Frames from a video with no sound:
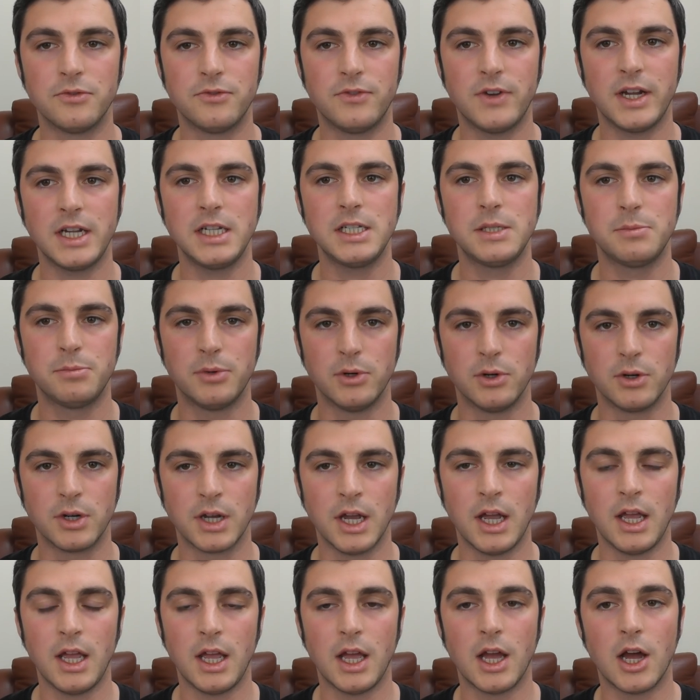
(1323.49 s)

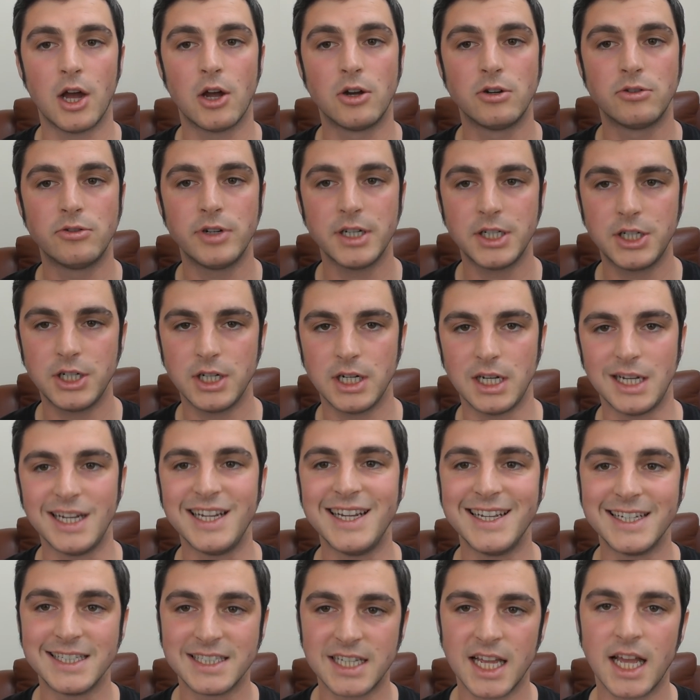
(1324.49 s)
Facebook
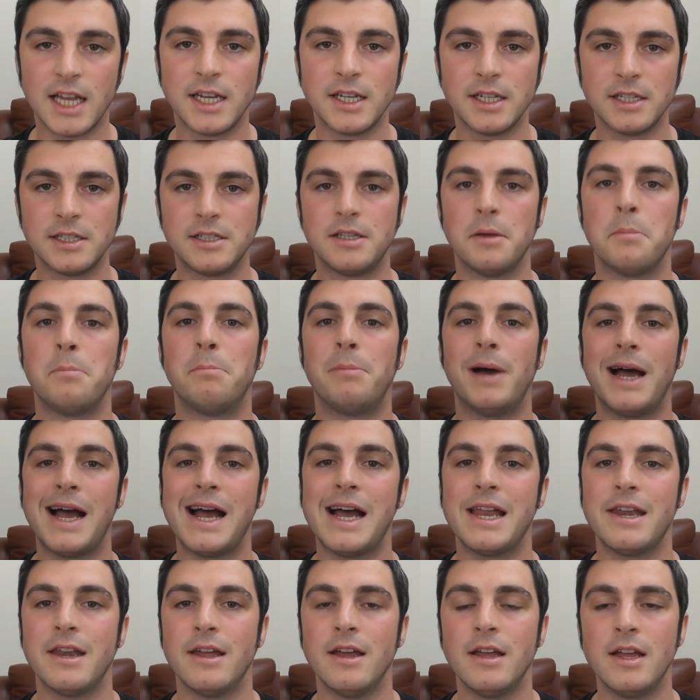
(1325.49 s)
originally intended to
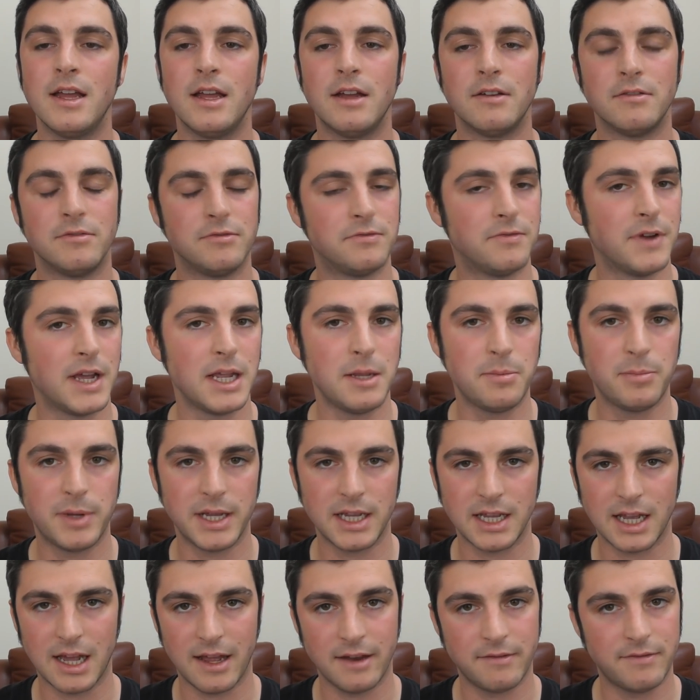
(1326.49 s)
ban
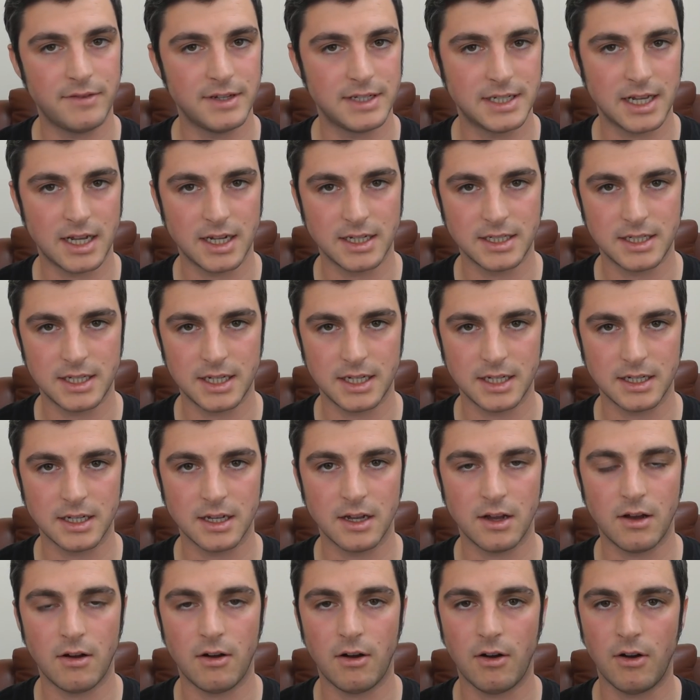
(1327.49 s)
vaping
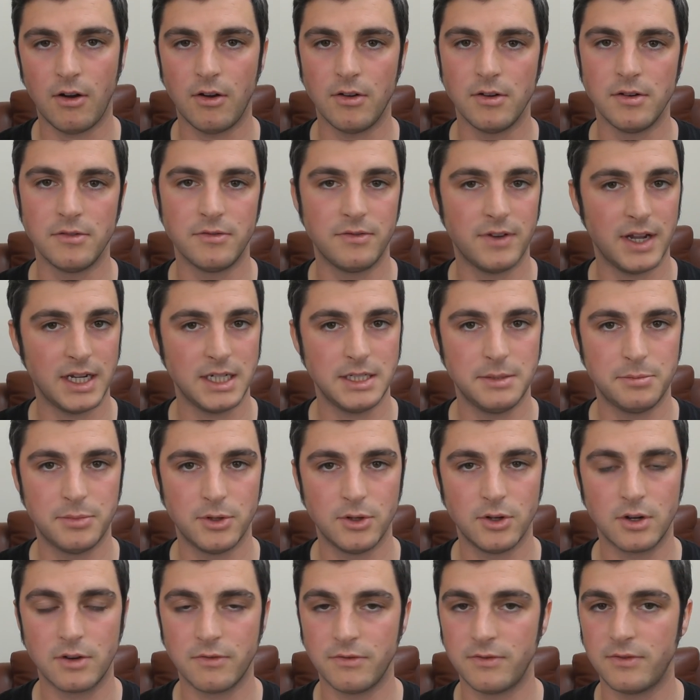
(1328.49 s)
advertising on
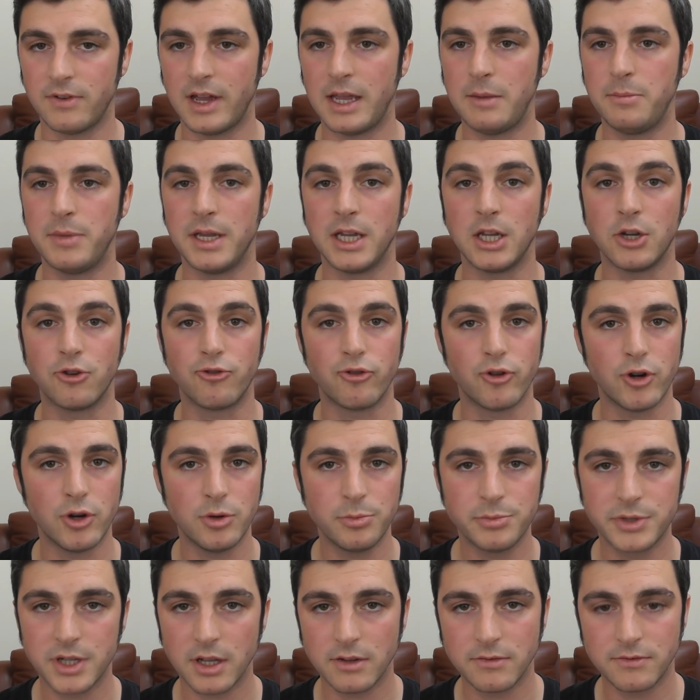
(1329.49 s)
Facebook, vaping
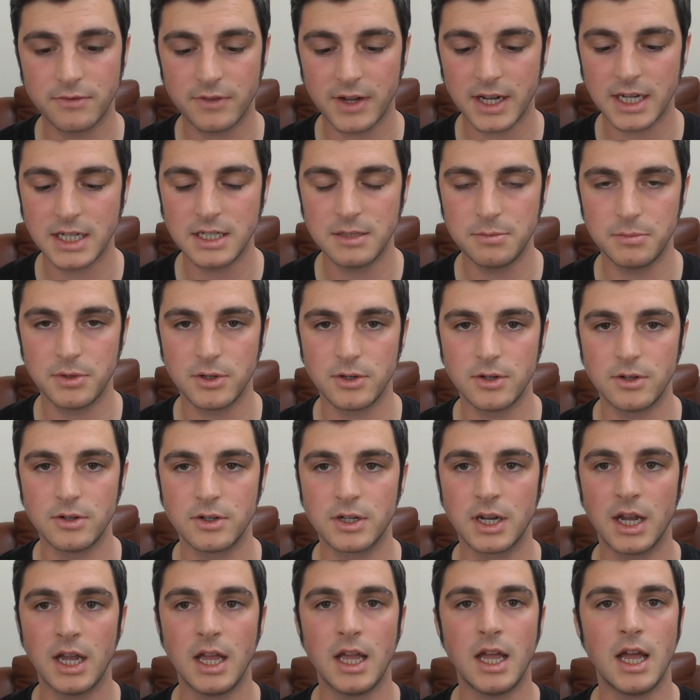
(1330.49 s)
groups on
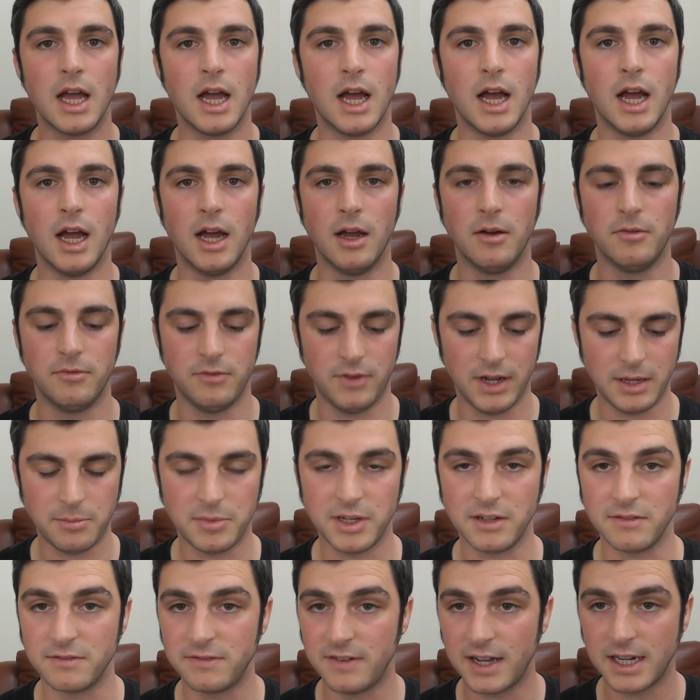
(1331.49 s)
Facebook,
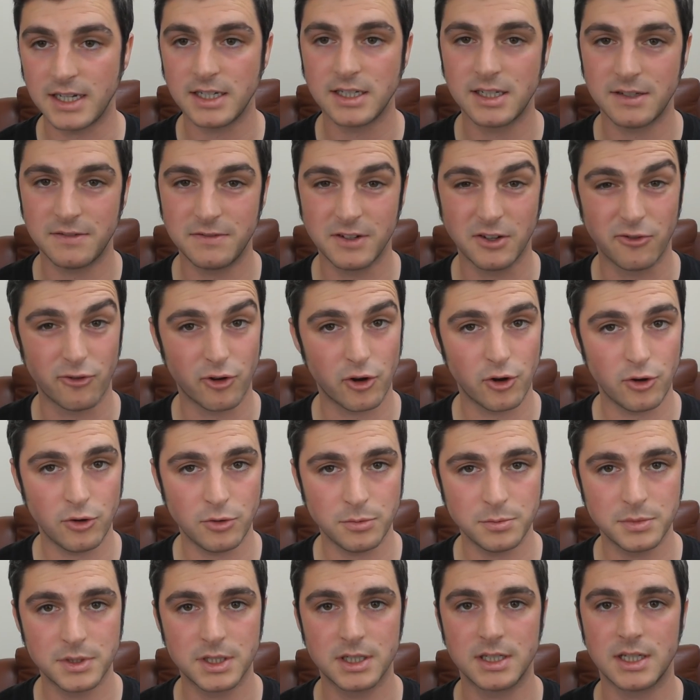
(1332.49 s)
vaping vendor
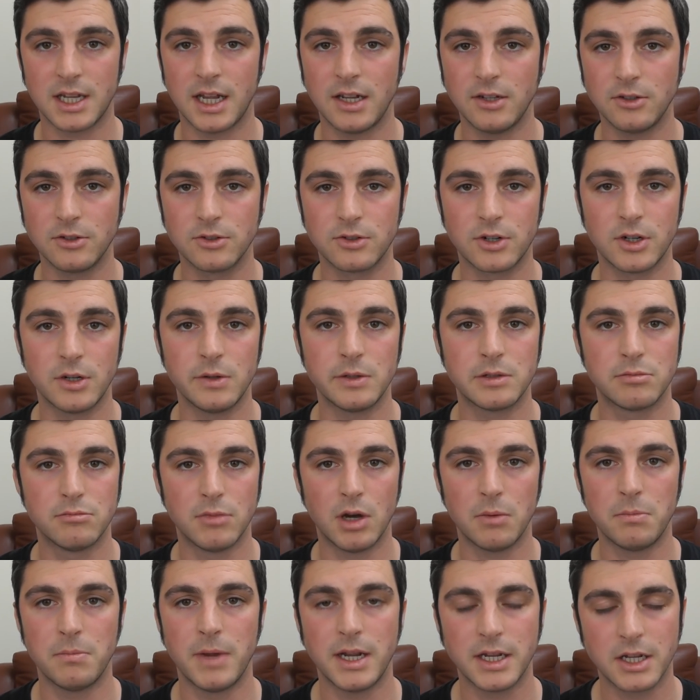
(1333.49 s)
groups, sales groups,
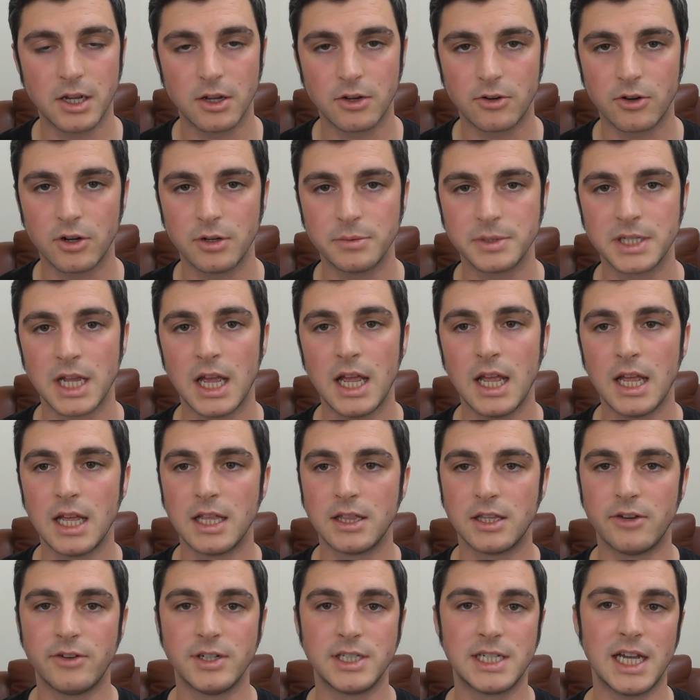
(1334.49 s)
mod maker groups.
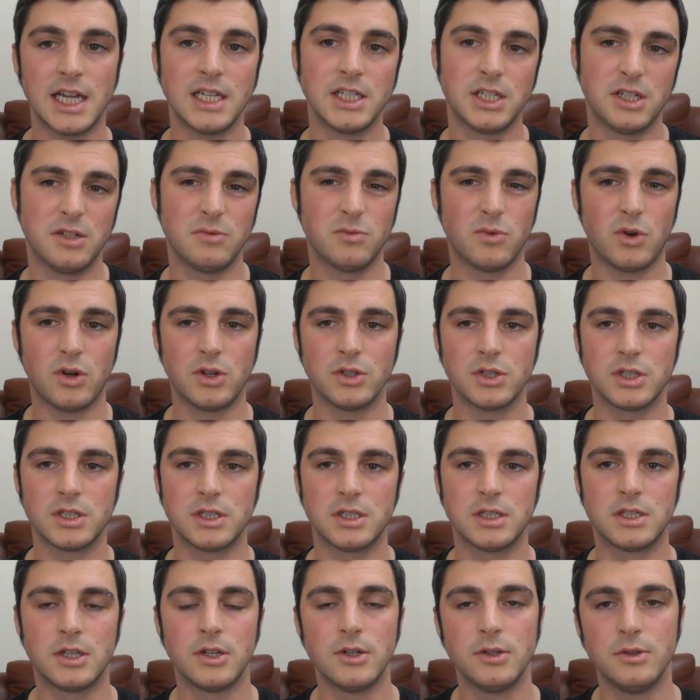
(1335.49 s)
Their intention
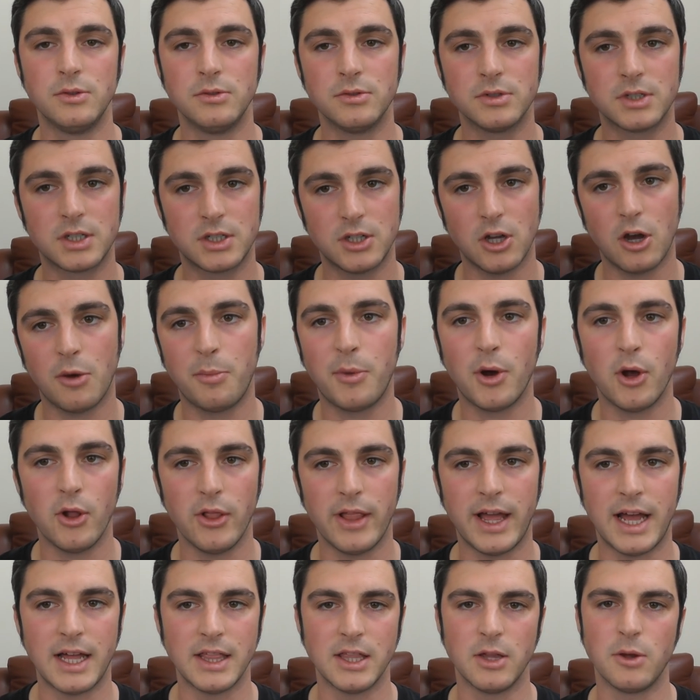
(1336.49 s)
was to stop
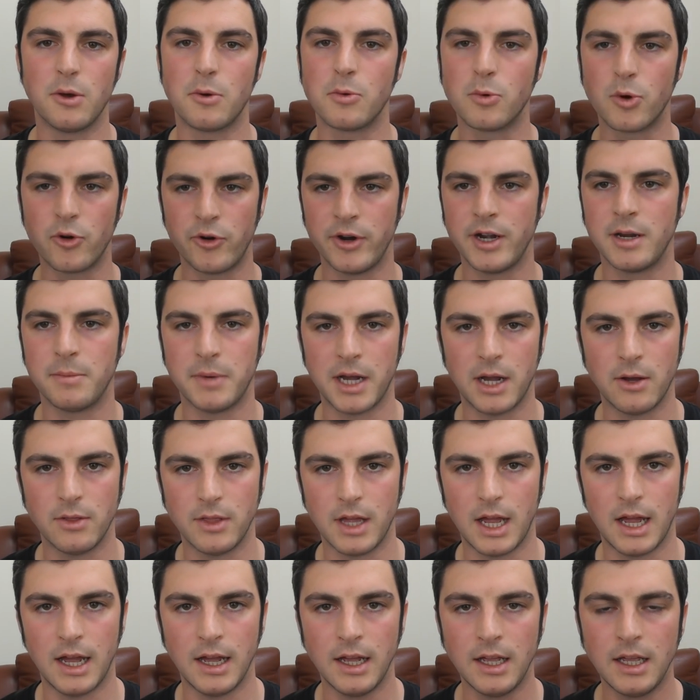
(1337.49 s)
all that. They were worried
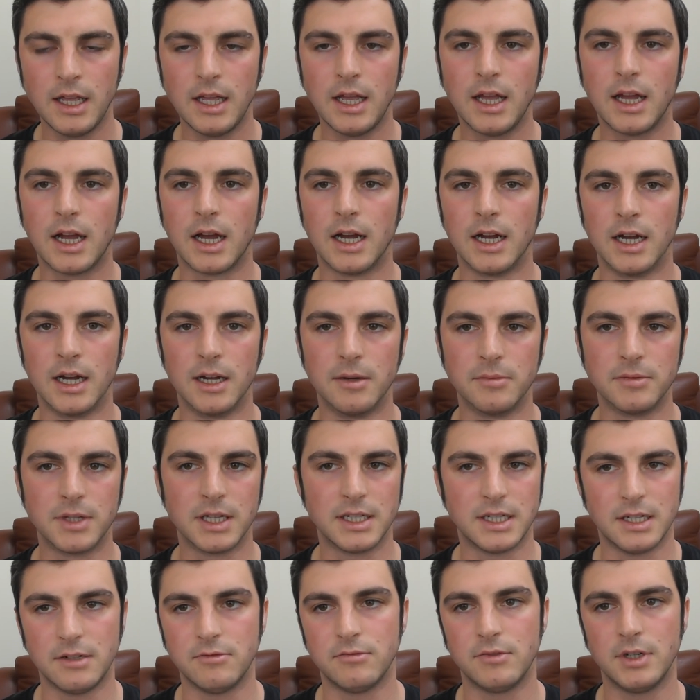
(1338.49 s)
about that.
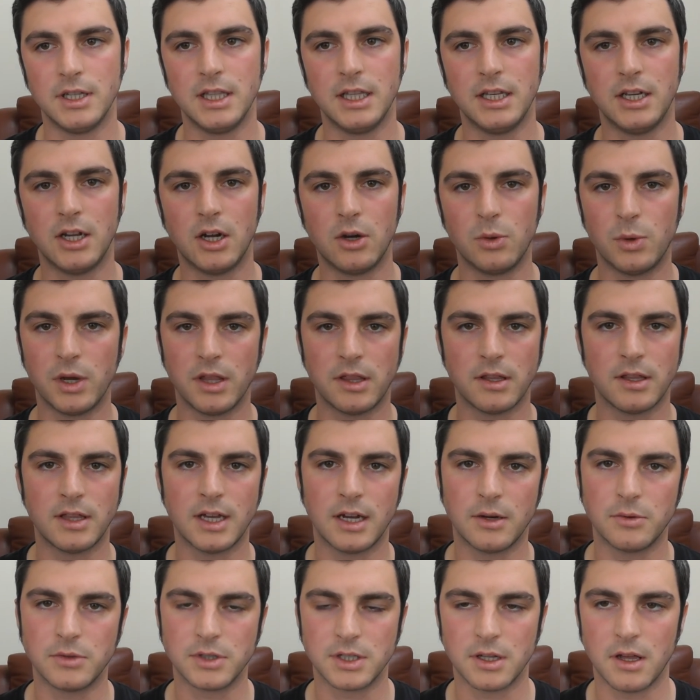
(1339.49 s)
They didn't really know whether
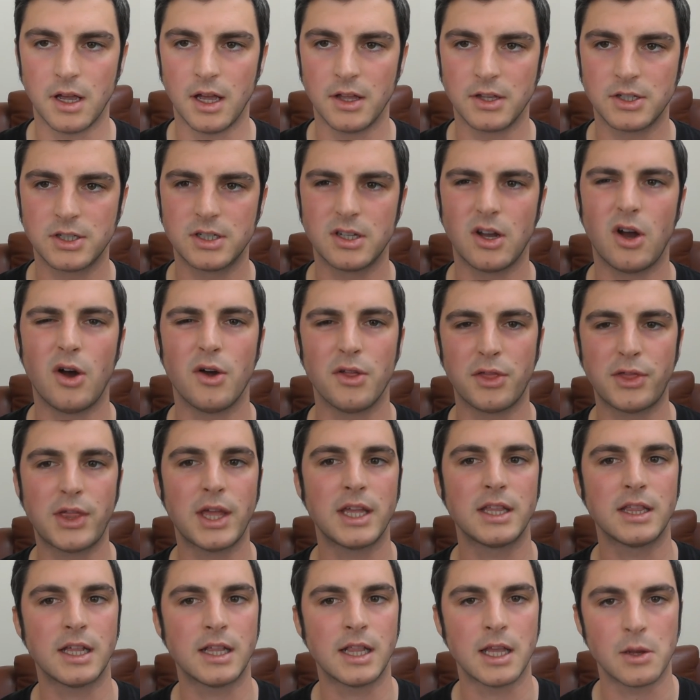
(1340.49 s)
that was a sort of
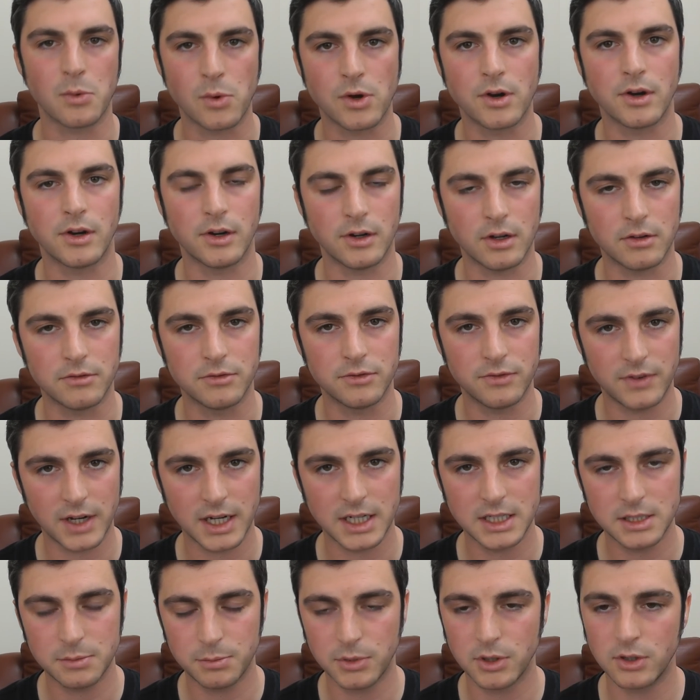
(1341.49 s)
thing that they wanted on
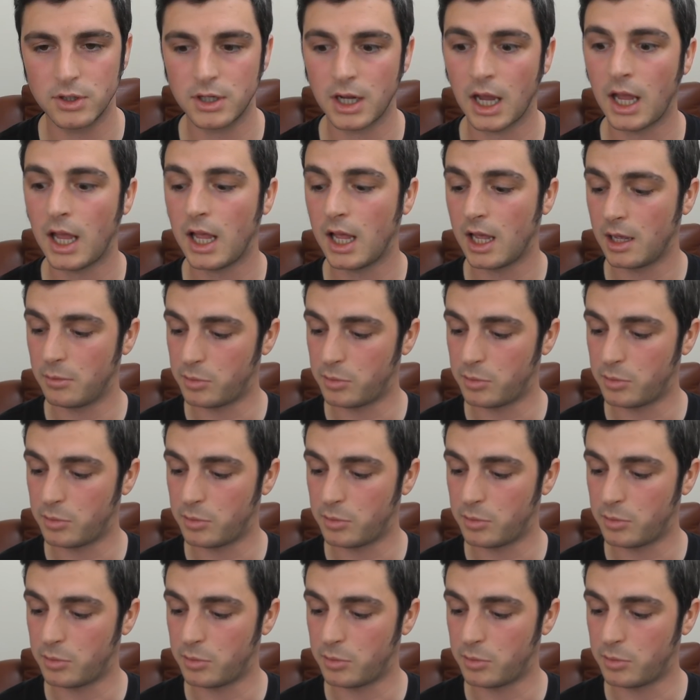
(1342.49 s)
Facebook.